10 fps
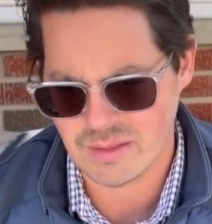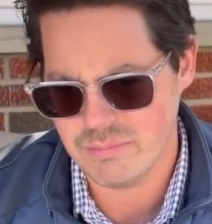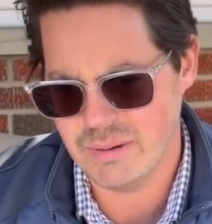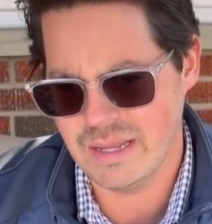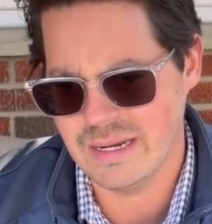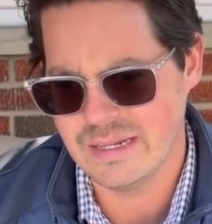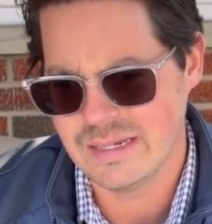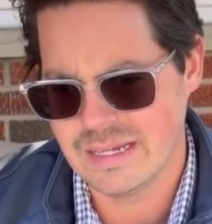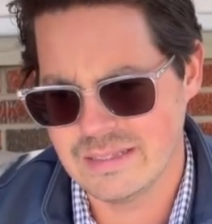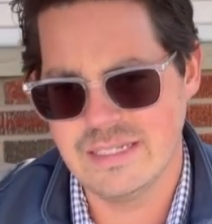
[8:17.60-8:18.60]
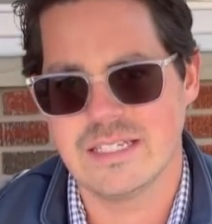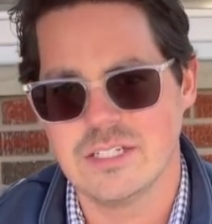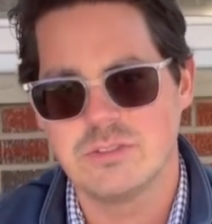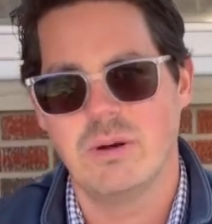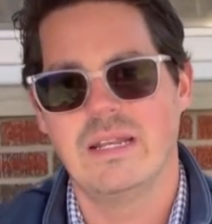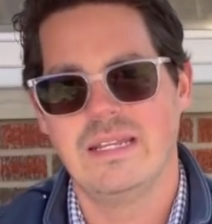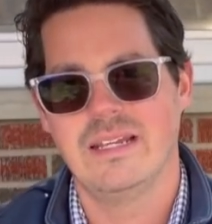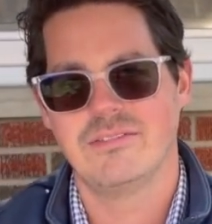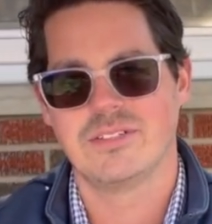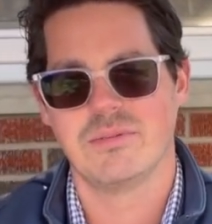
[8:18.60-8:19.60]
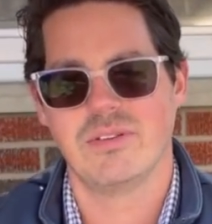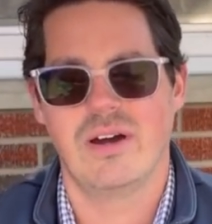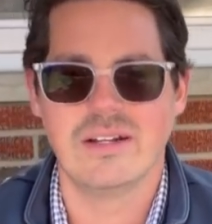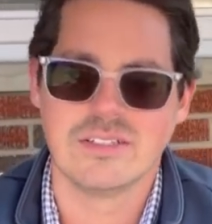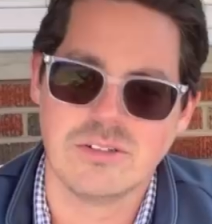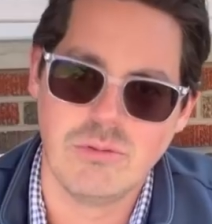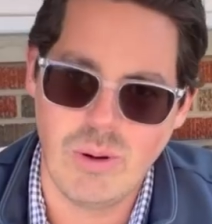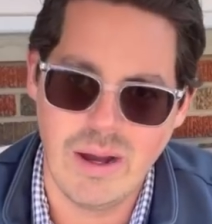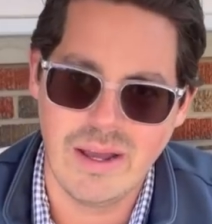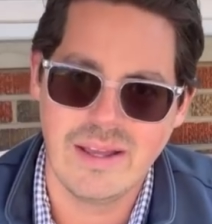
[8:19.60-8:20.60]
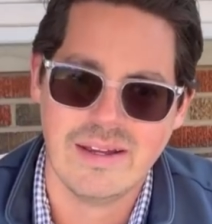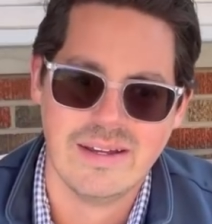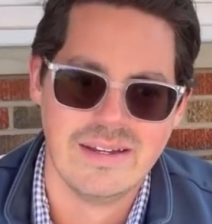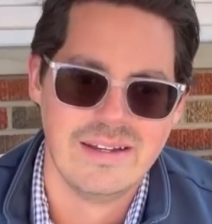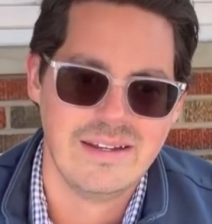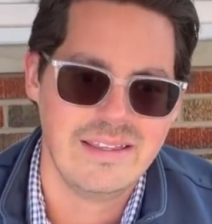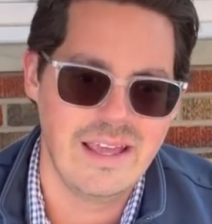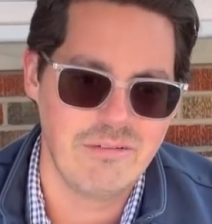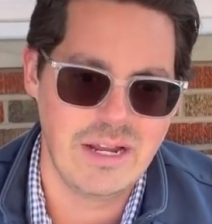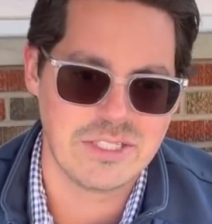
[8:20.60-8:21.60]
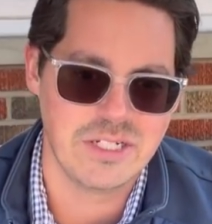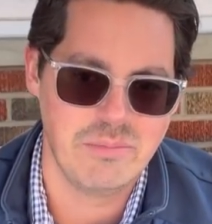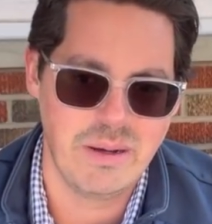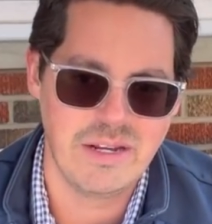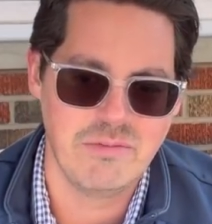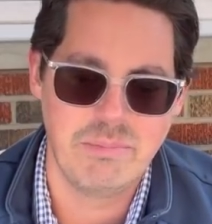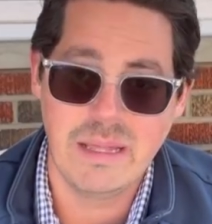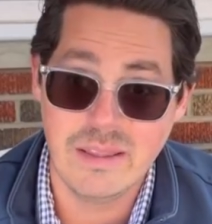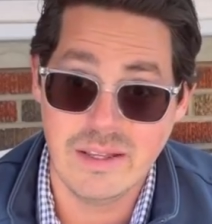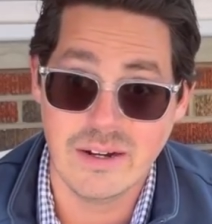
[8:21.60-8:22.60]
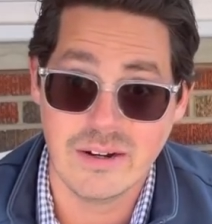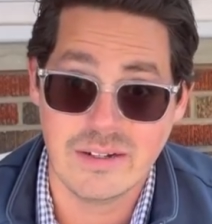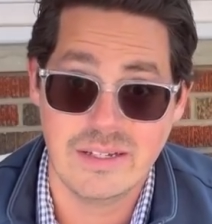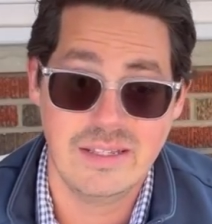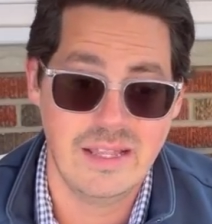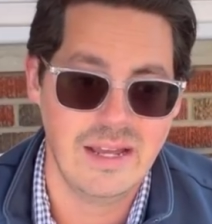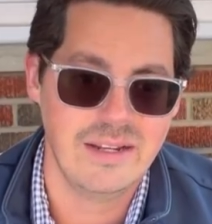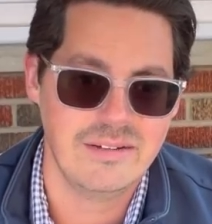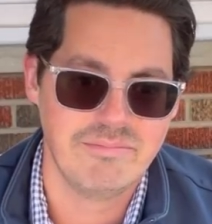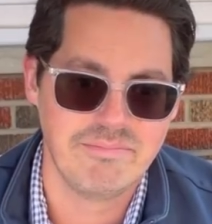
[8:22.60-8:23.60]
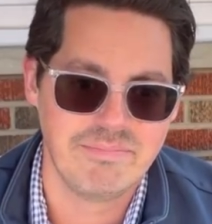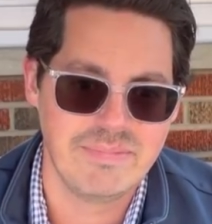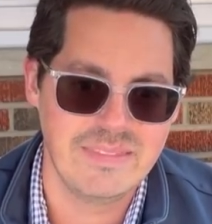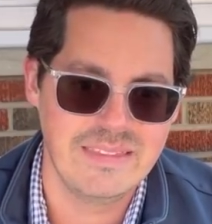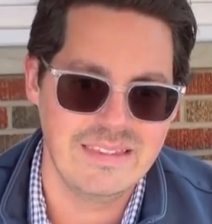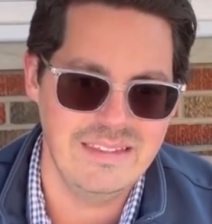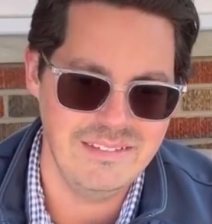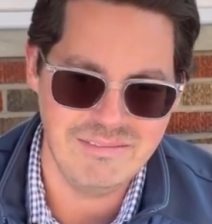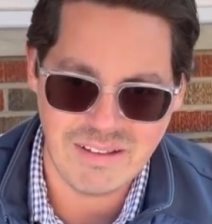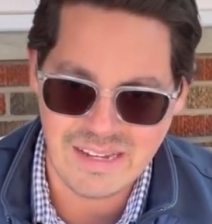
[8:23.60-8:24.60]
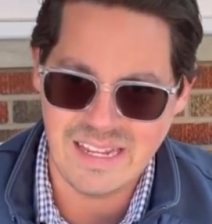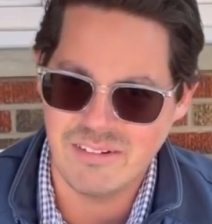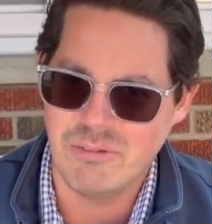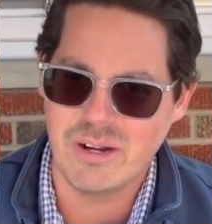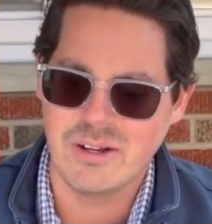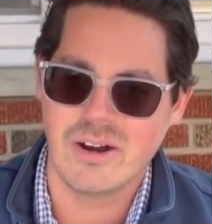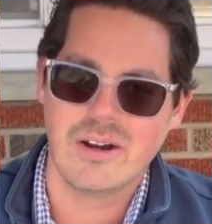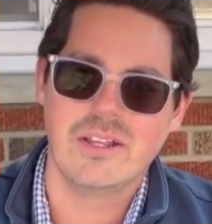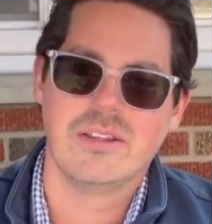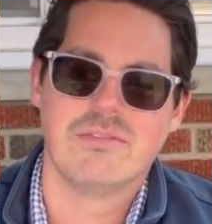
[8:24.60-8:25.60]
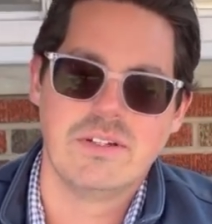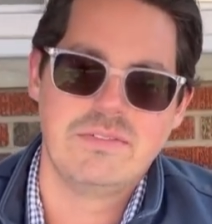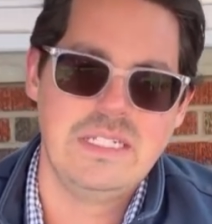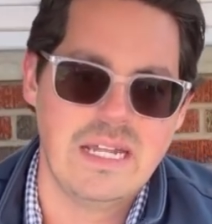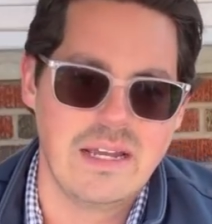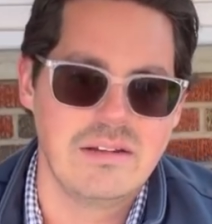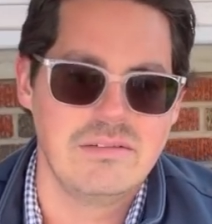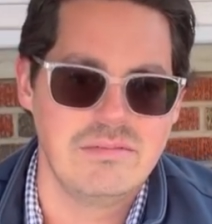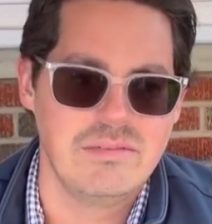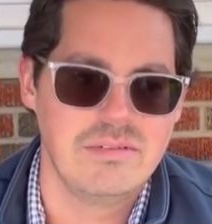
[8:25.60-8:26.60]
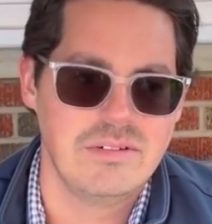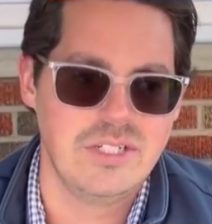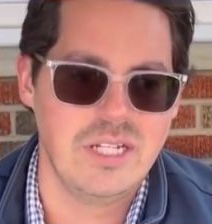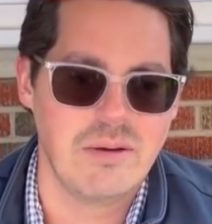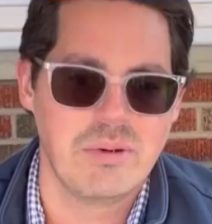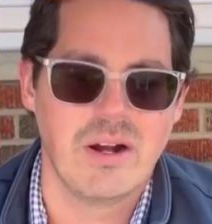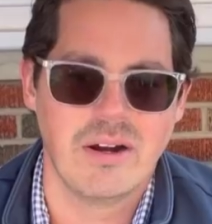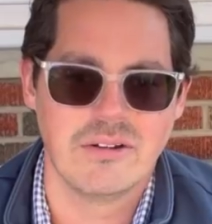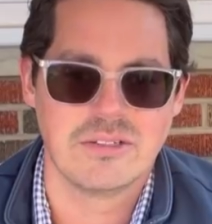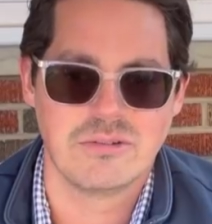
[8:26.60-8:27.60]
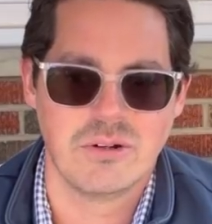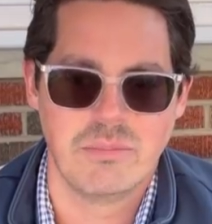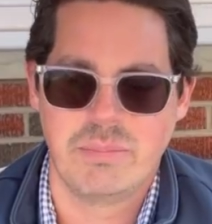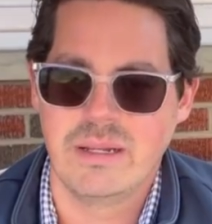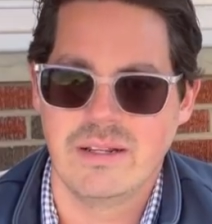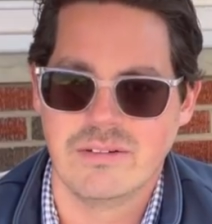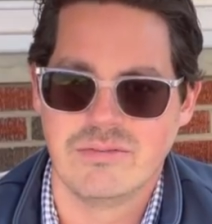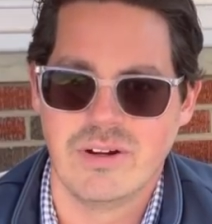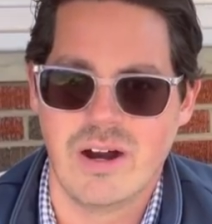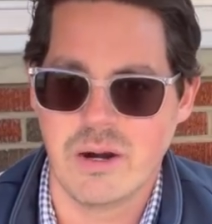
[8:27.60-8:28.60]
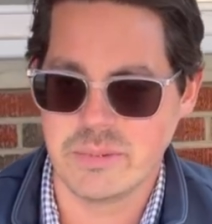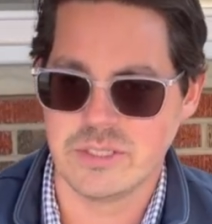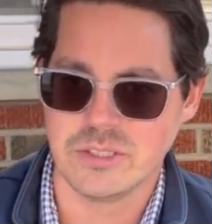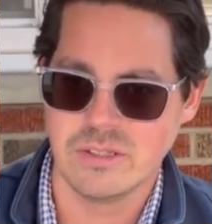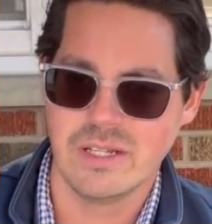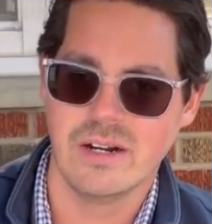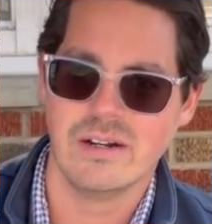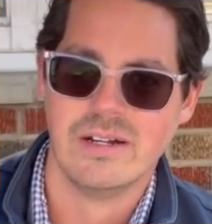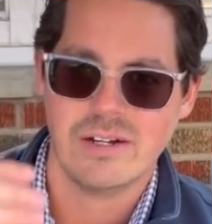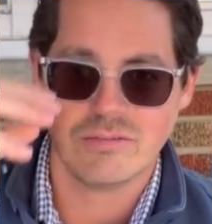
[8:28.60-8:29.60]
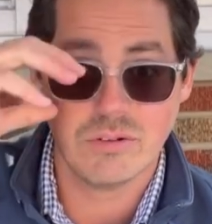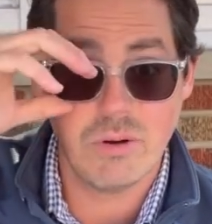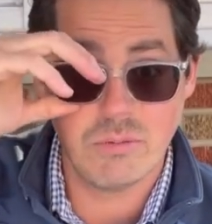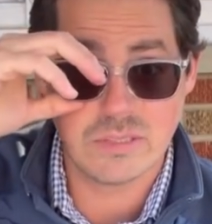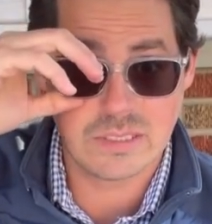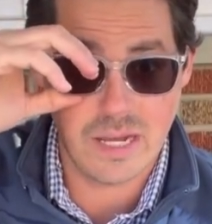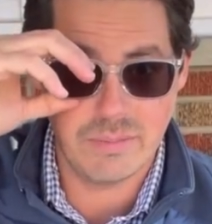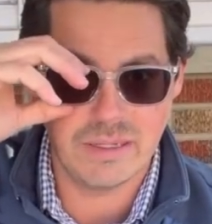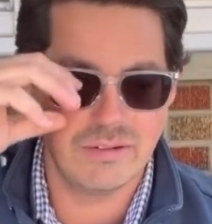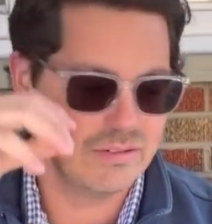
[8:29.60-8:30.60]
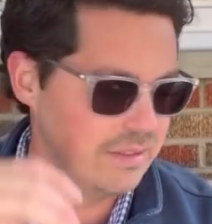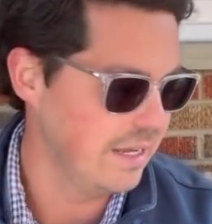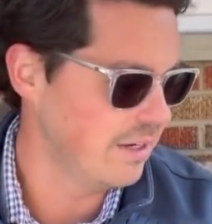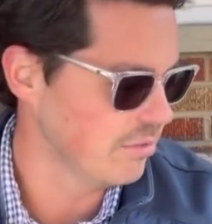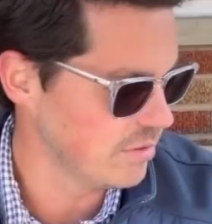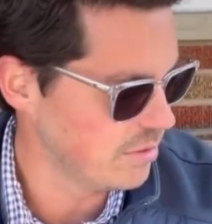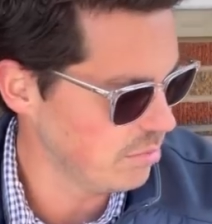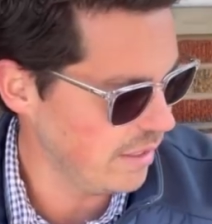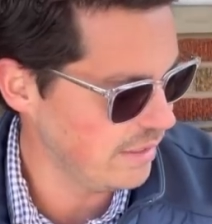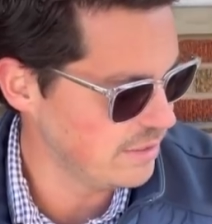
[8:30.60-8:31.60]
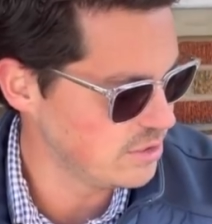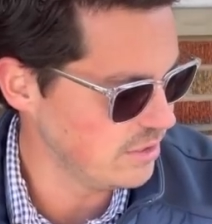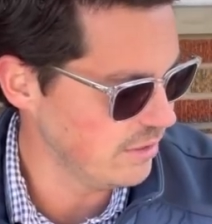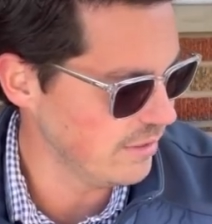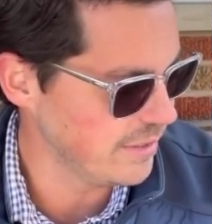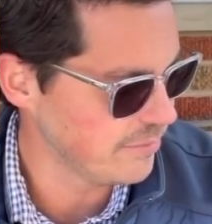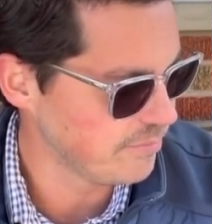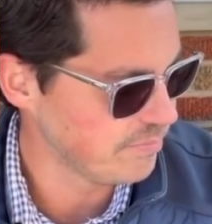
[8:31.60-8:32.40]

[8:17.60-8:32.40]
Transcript: But at least I just wanted to give some thought as to why that rationale might have been there, in that, again, one could argue the 59 GM cars were a bit of a harbinger there for what was coming later with the brand engineering.